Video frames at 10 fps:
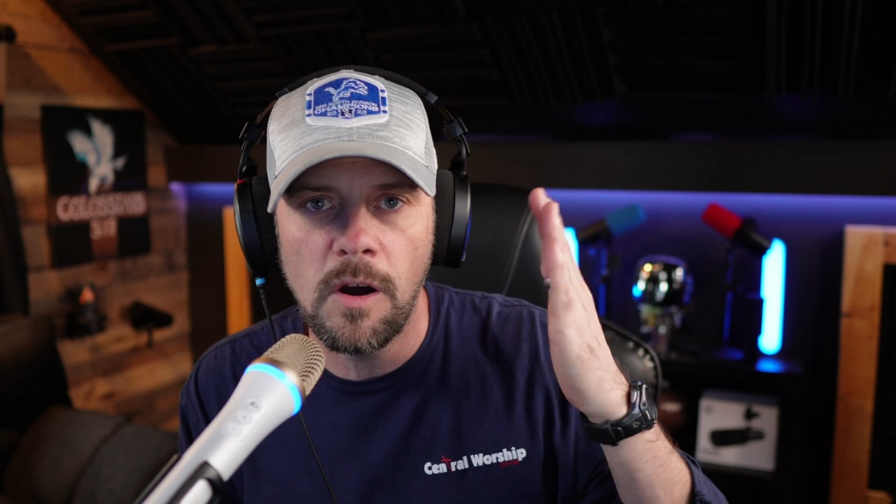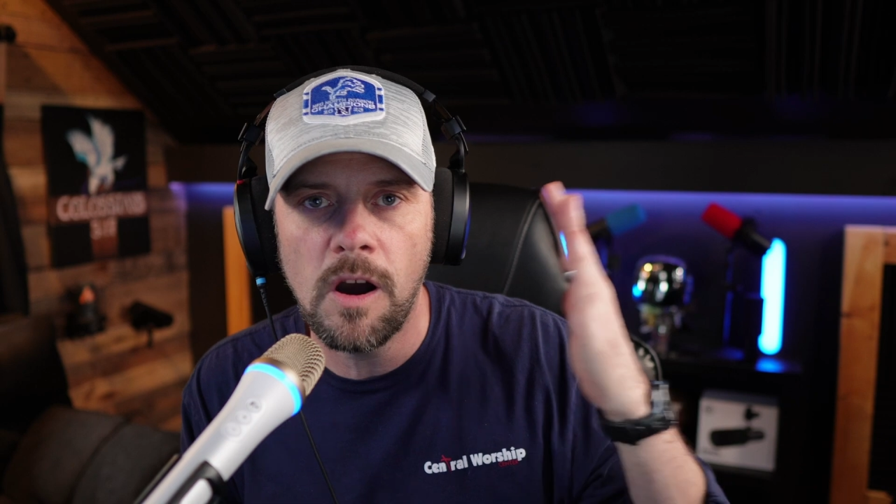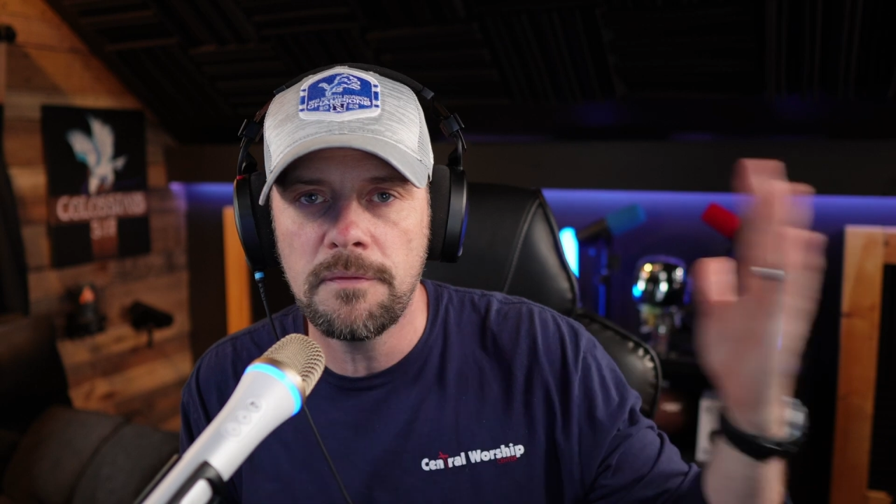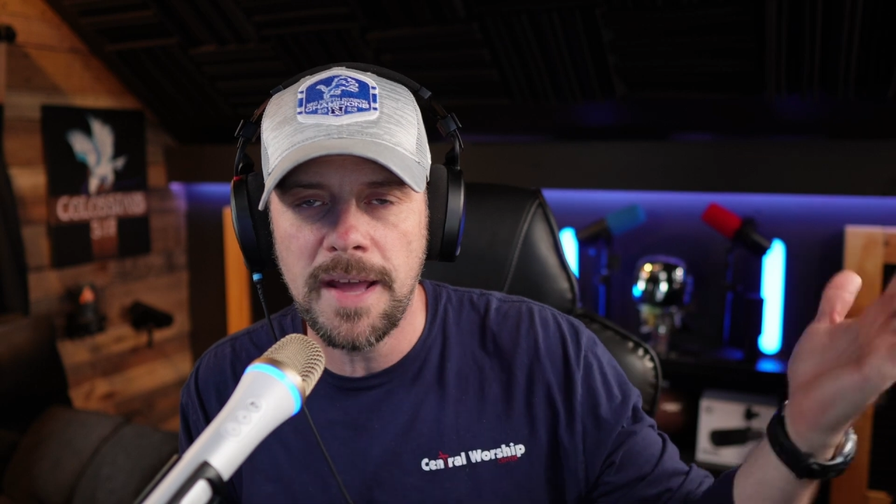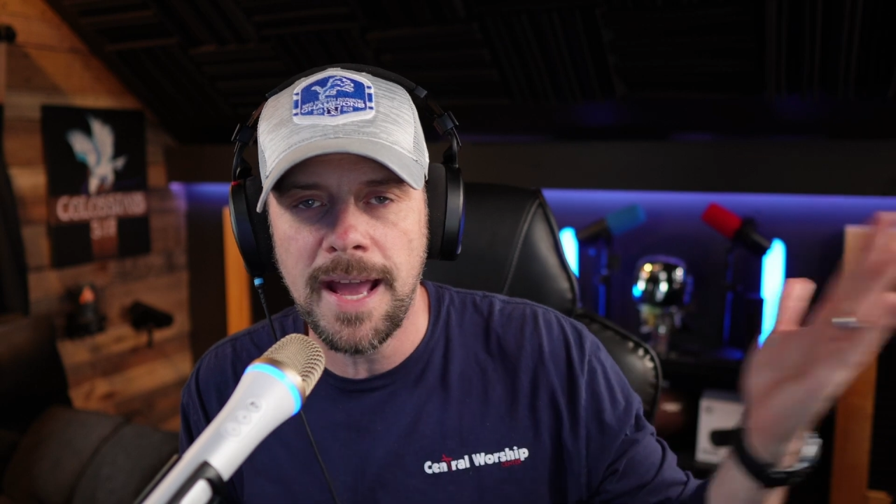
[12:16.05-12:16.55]

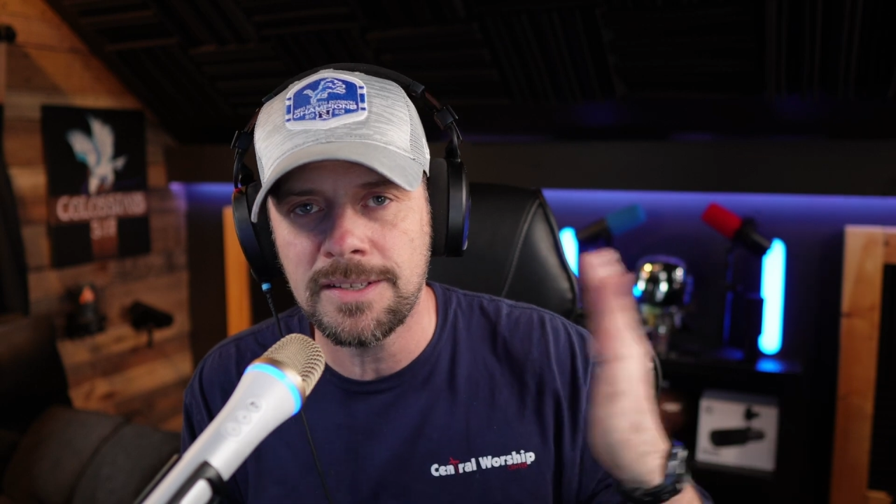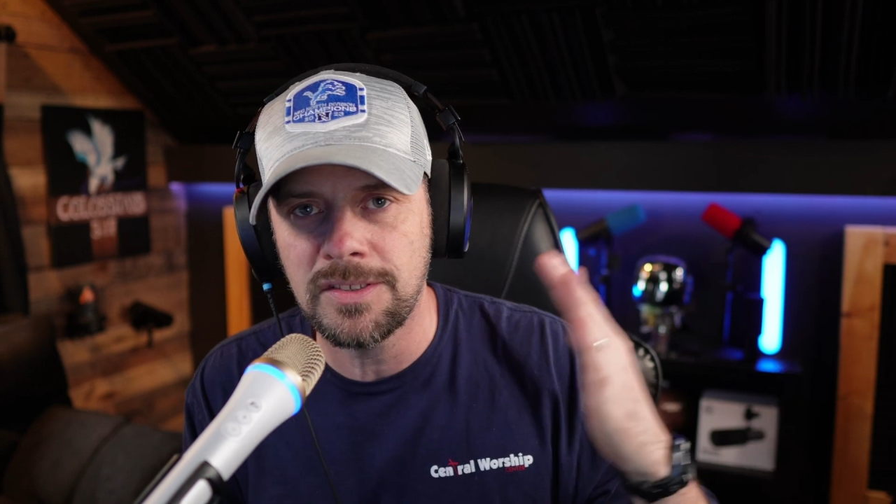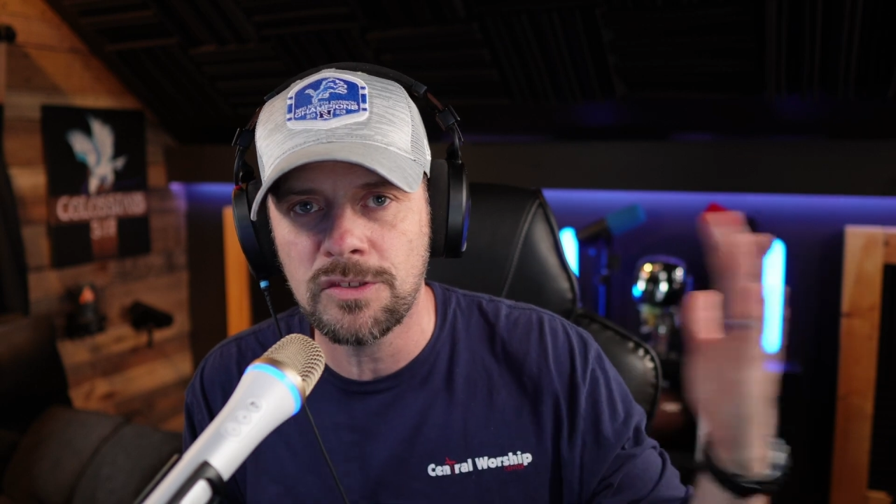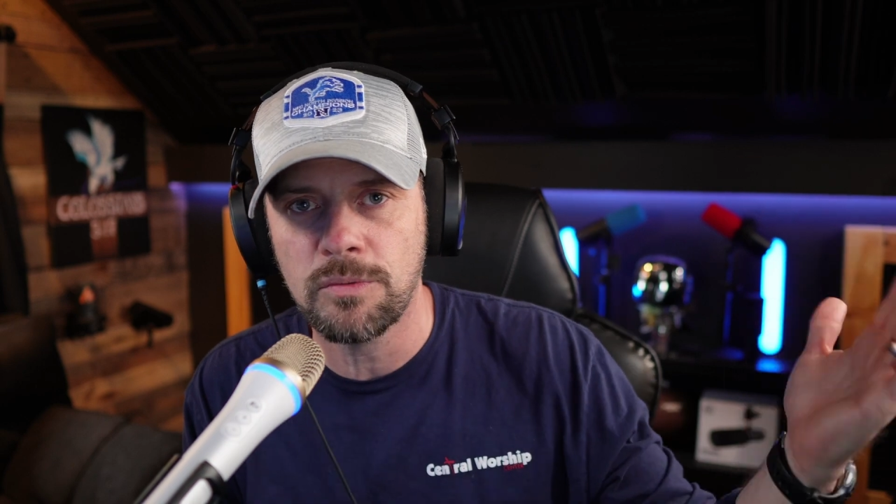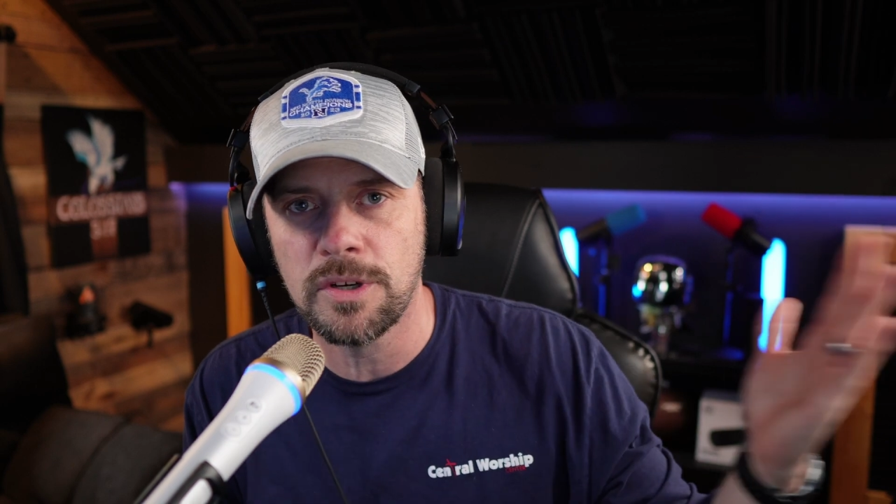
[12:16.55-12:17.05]
off-axis